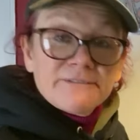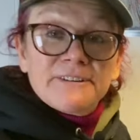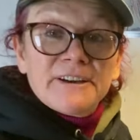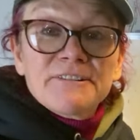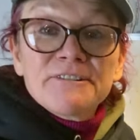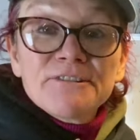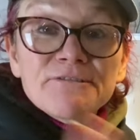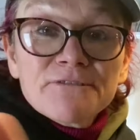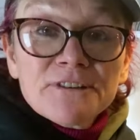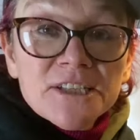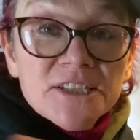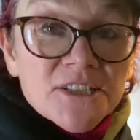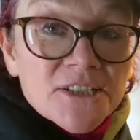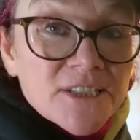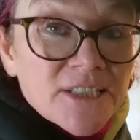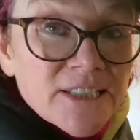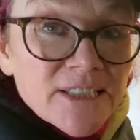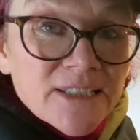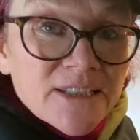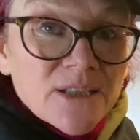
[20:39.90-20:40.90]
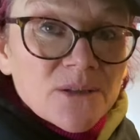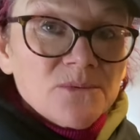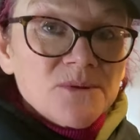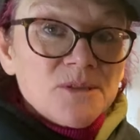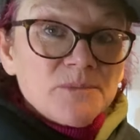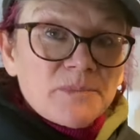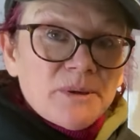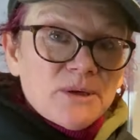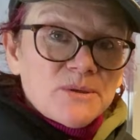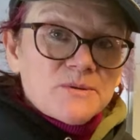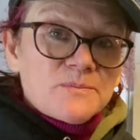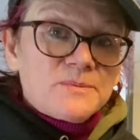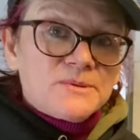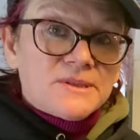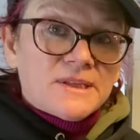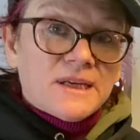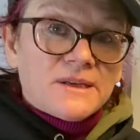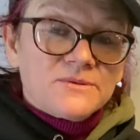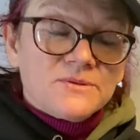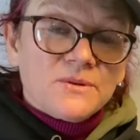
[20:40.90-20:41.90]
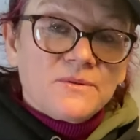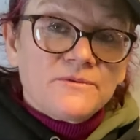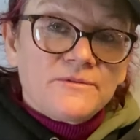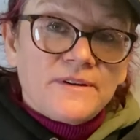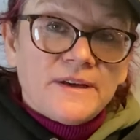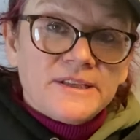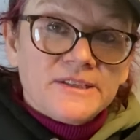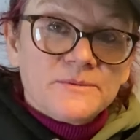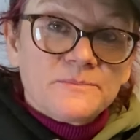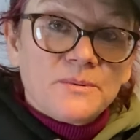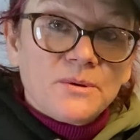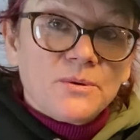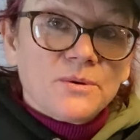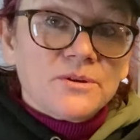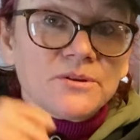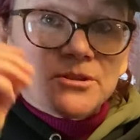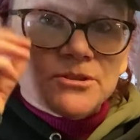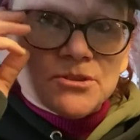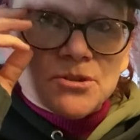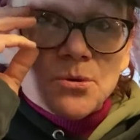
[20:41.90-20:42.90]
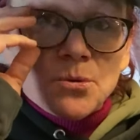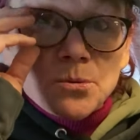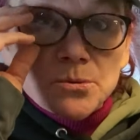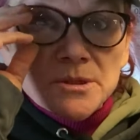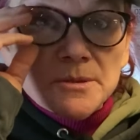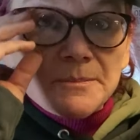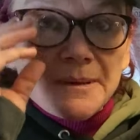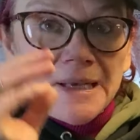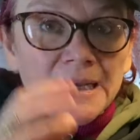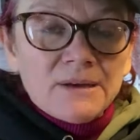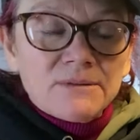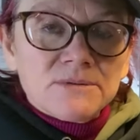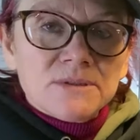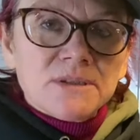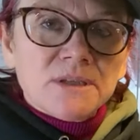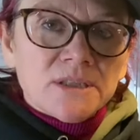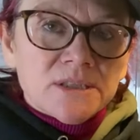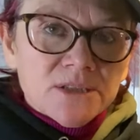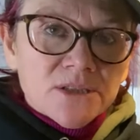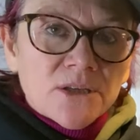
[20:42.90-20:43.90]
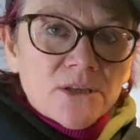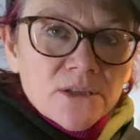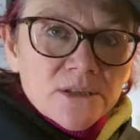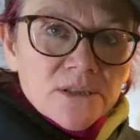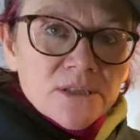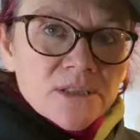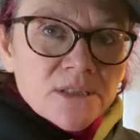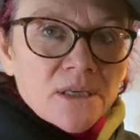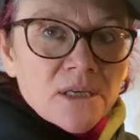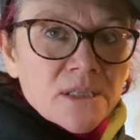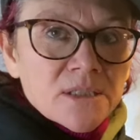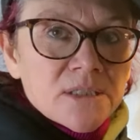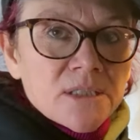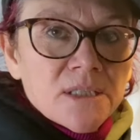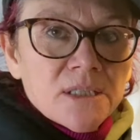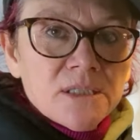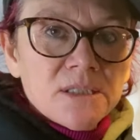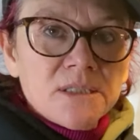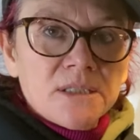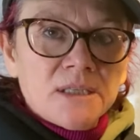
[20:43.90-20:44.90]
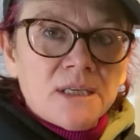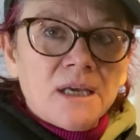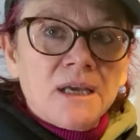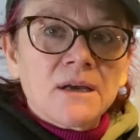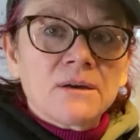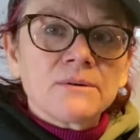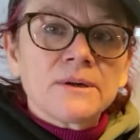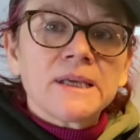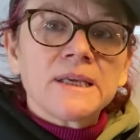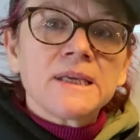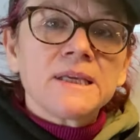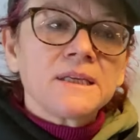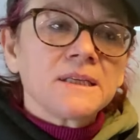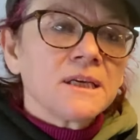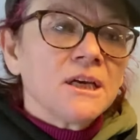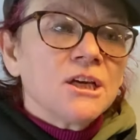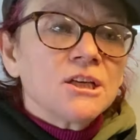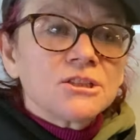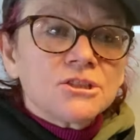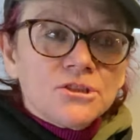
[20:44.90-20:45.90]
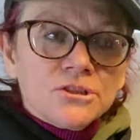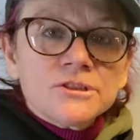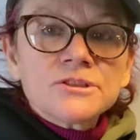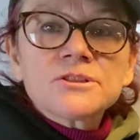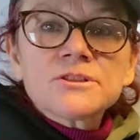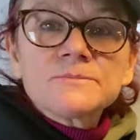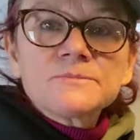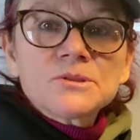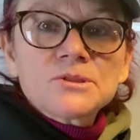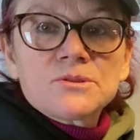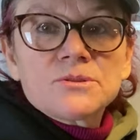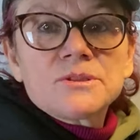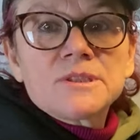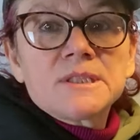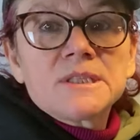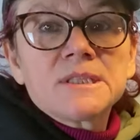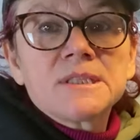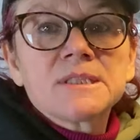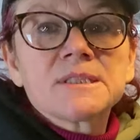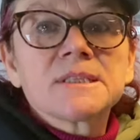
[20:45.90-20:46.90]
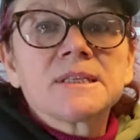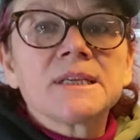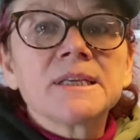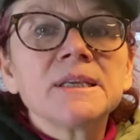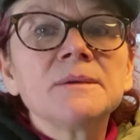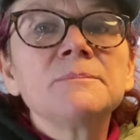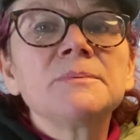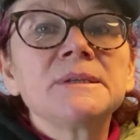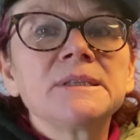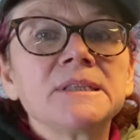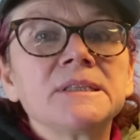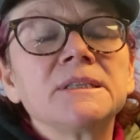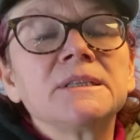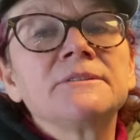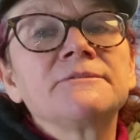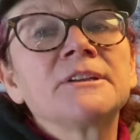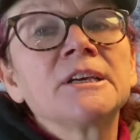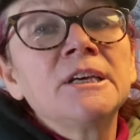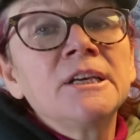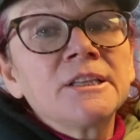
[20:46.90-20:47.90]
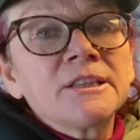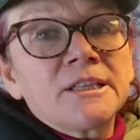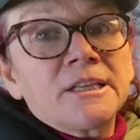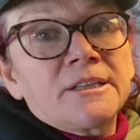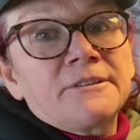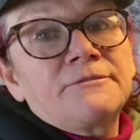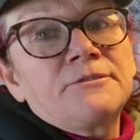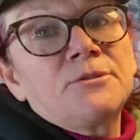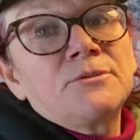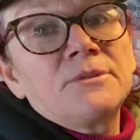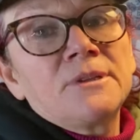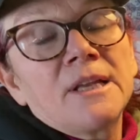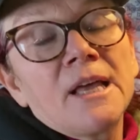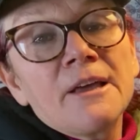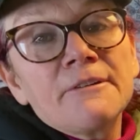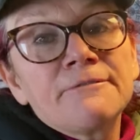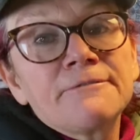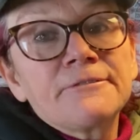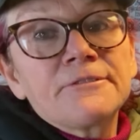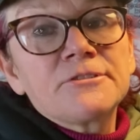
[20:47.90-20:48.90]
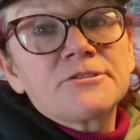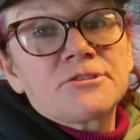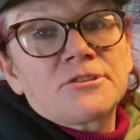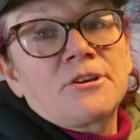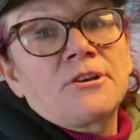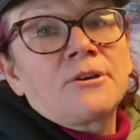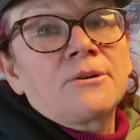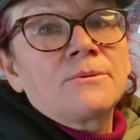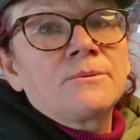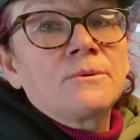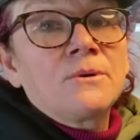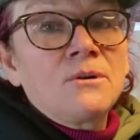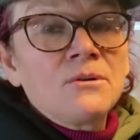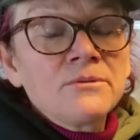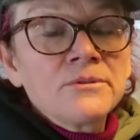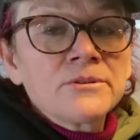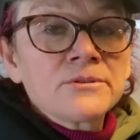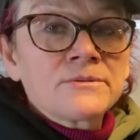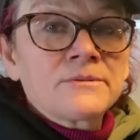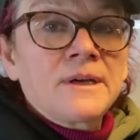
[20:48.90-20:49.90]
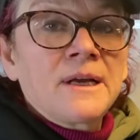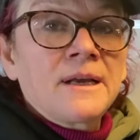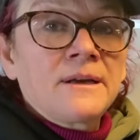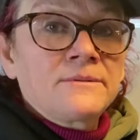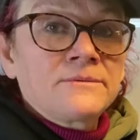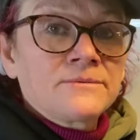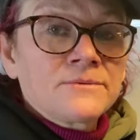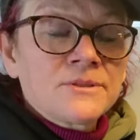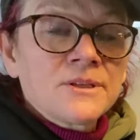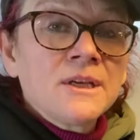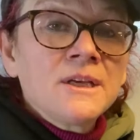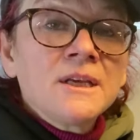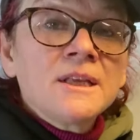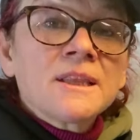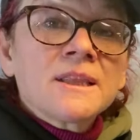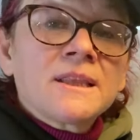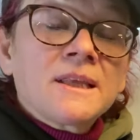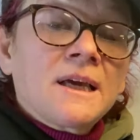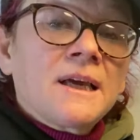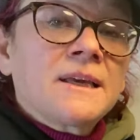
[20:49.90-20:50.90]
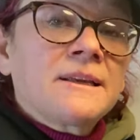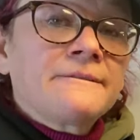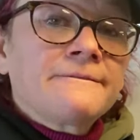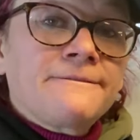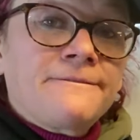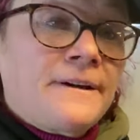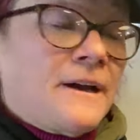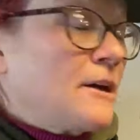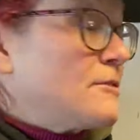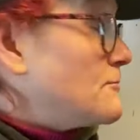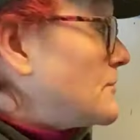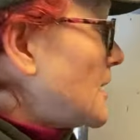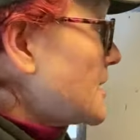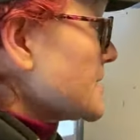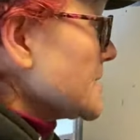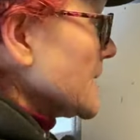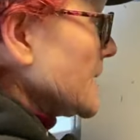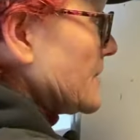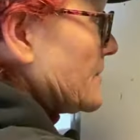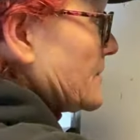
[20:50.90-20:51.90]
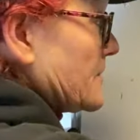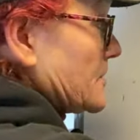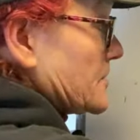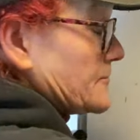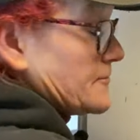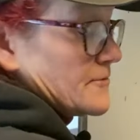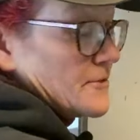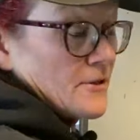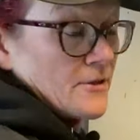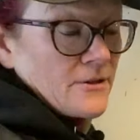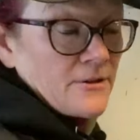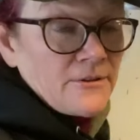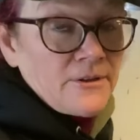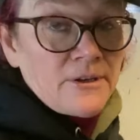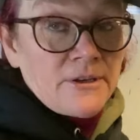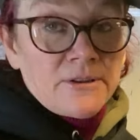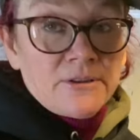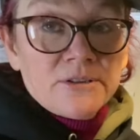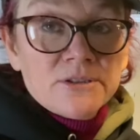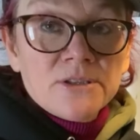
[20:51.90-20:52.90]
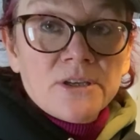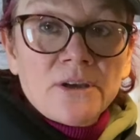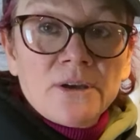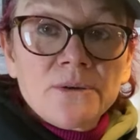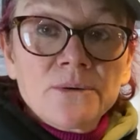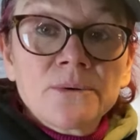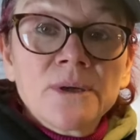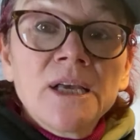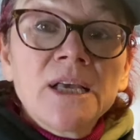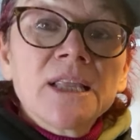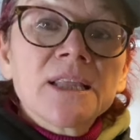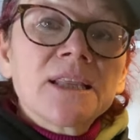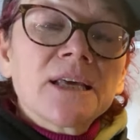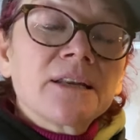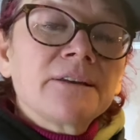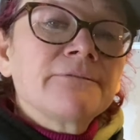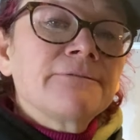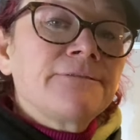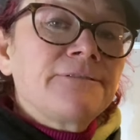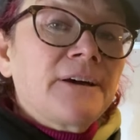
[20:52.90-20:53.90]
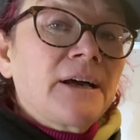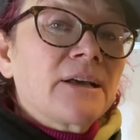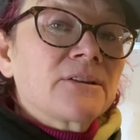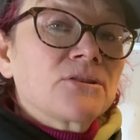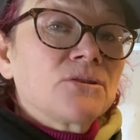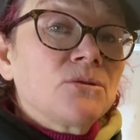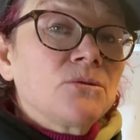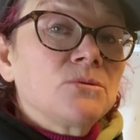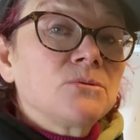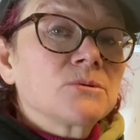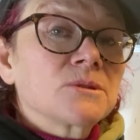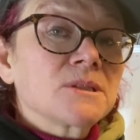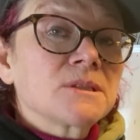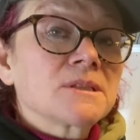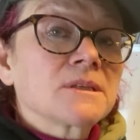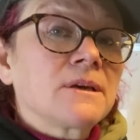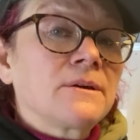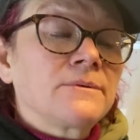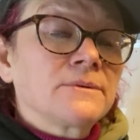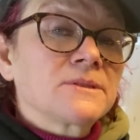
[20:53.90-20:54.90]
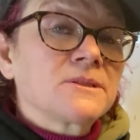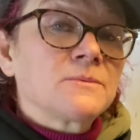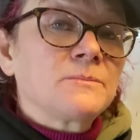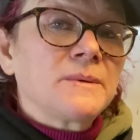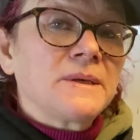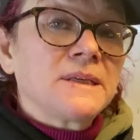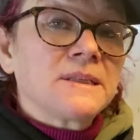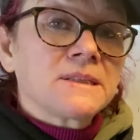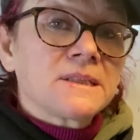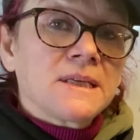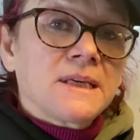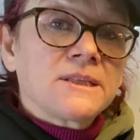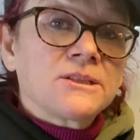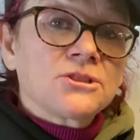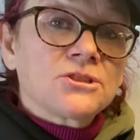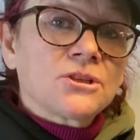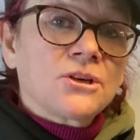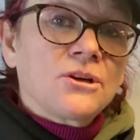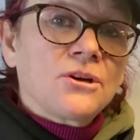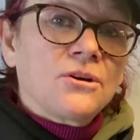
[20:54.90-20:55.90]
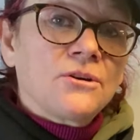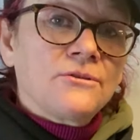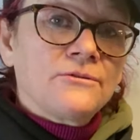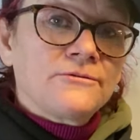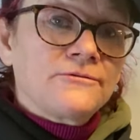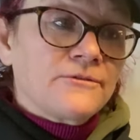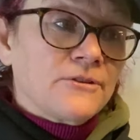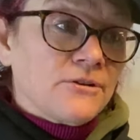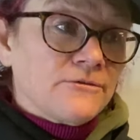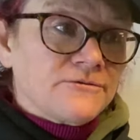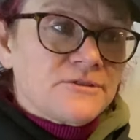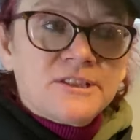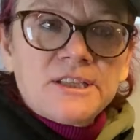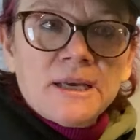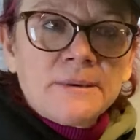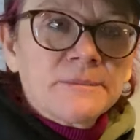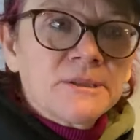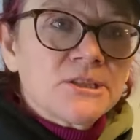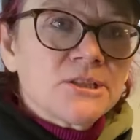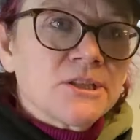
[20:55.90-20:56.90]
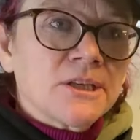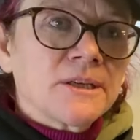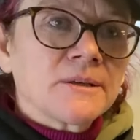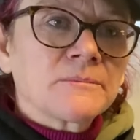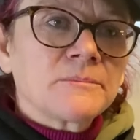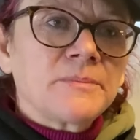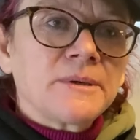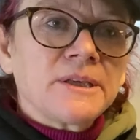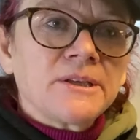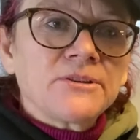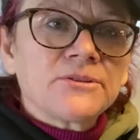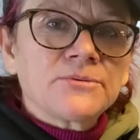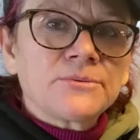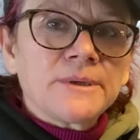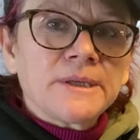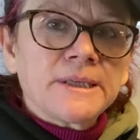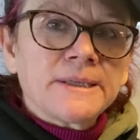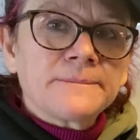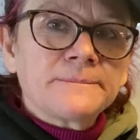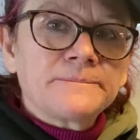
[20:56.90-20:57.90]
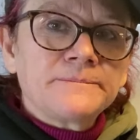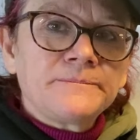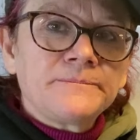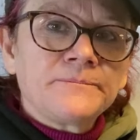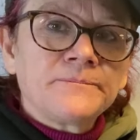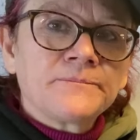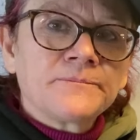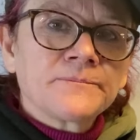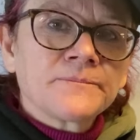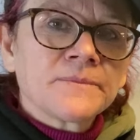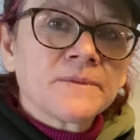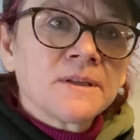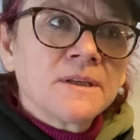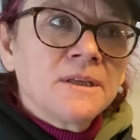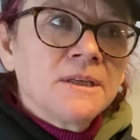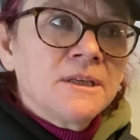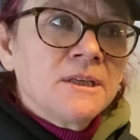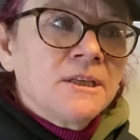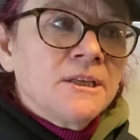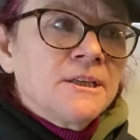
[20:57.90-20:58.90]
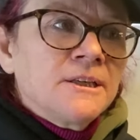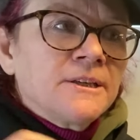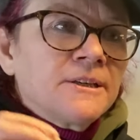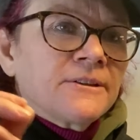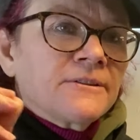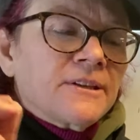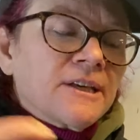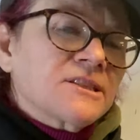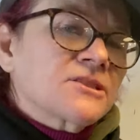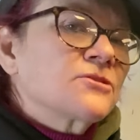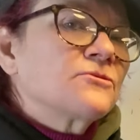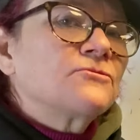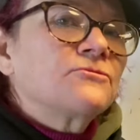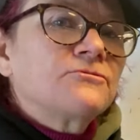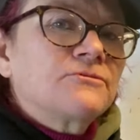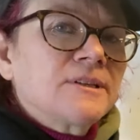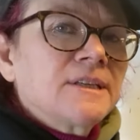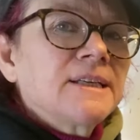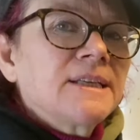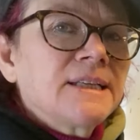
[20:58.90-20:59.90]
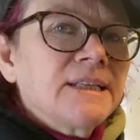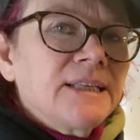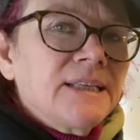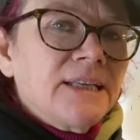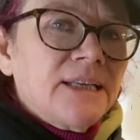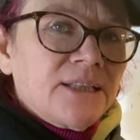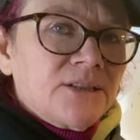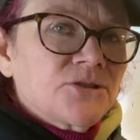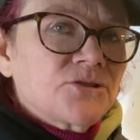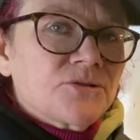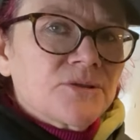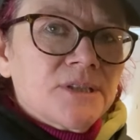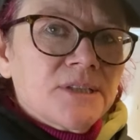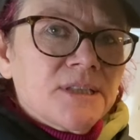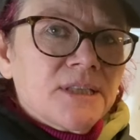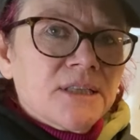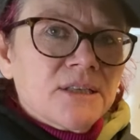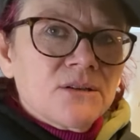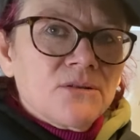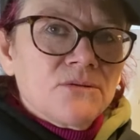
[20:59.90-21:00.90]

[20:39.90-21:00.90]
very recently, there was a post put out on Facebook that talked about a certain scientist and how he'd done some studies and he believed that if you left the toe on the ground, that in fact, right here at the, uh, at the toe, that in fact the horse is going to be in danger of, of damaging P3. That's a really interesting